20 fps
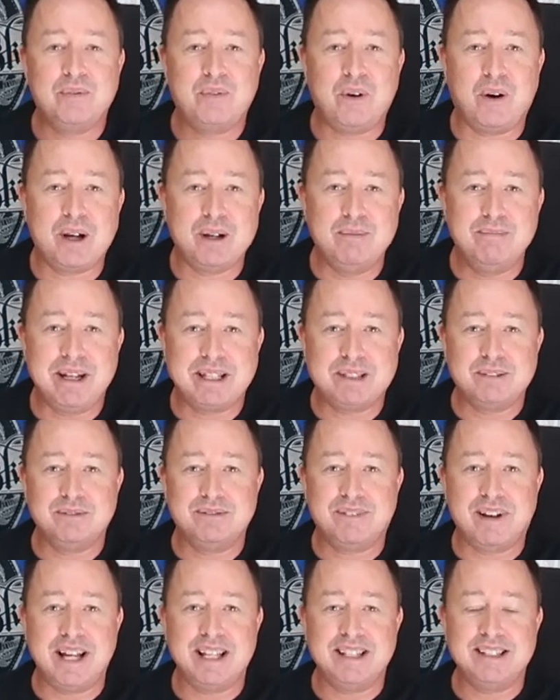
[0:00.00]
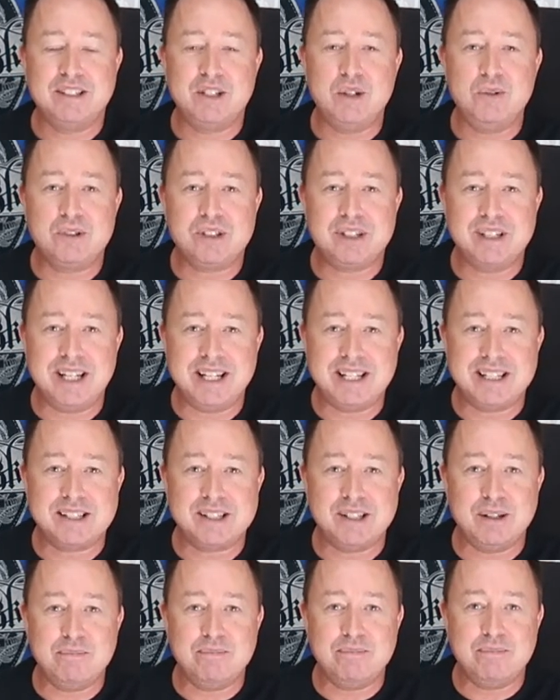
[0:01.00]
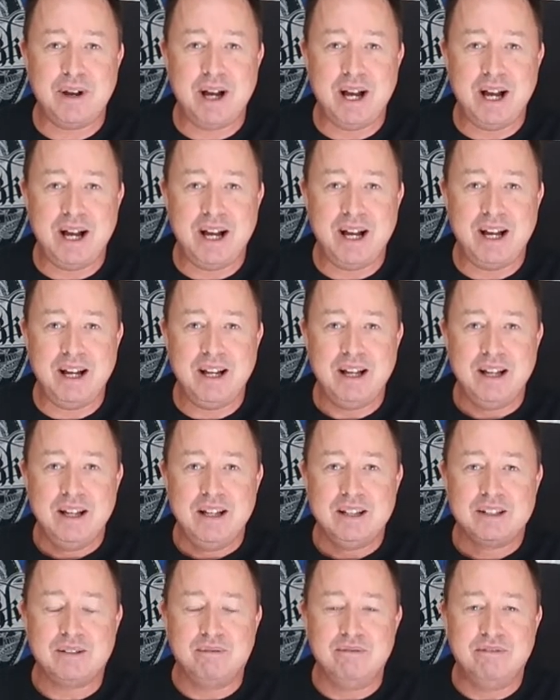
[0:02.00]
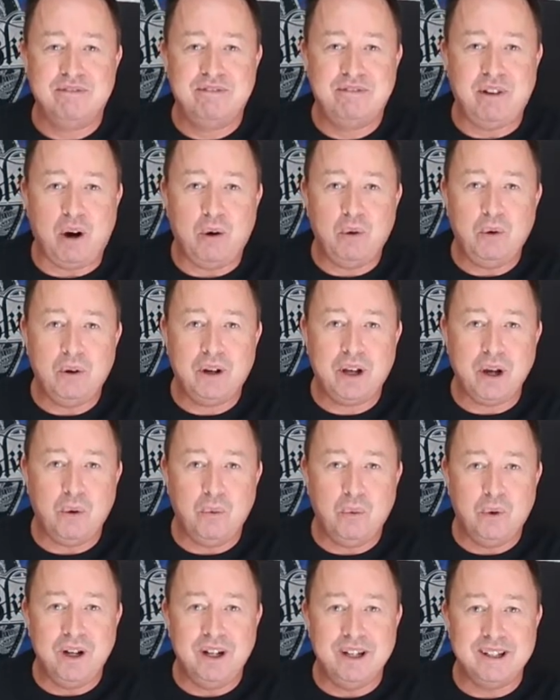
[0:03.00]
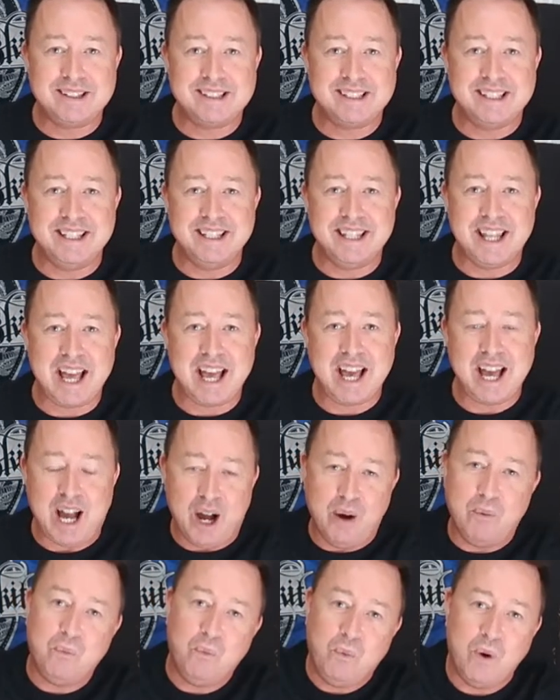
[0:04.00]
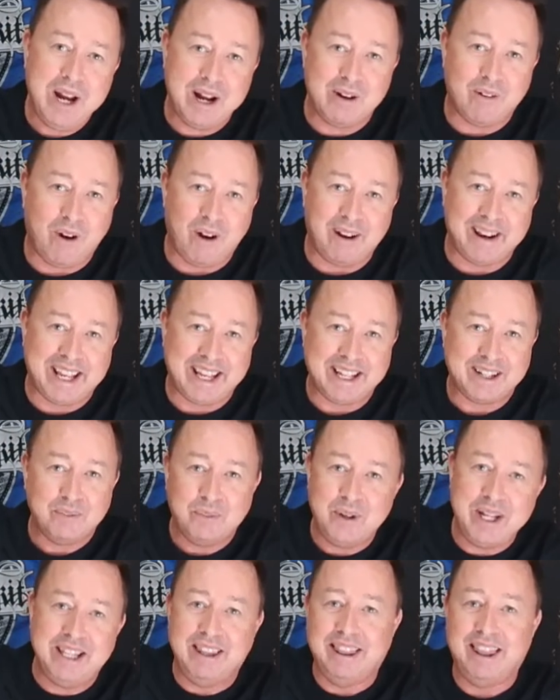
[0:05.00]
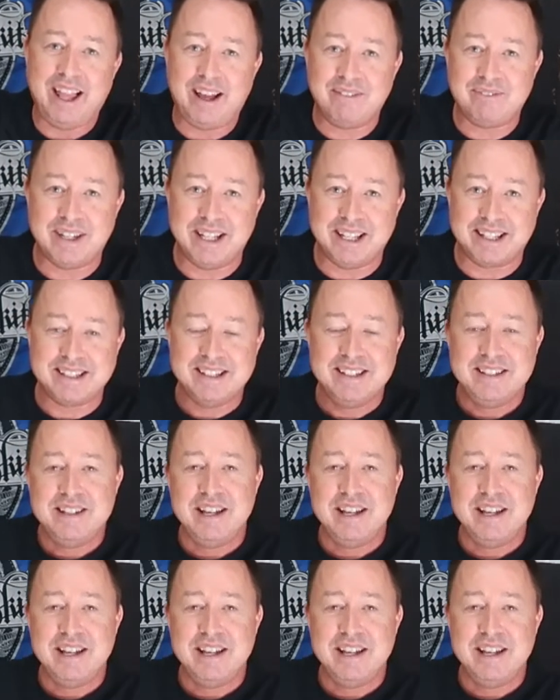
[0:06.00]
rock and metal fans, you stick some vulgar words in there and we're on it. We love it.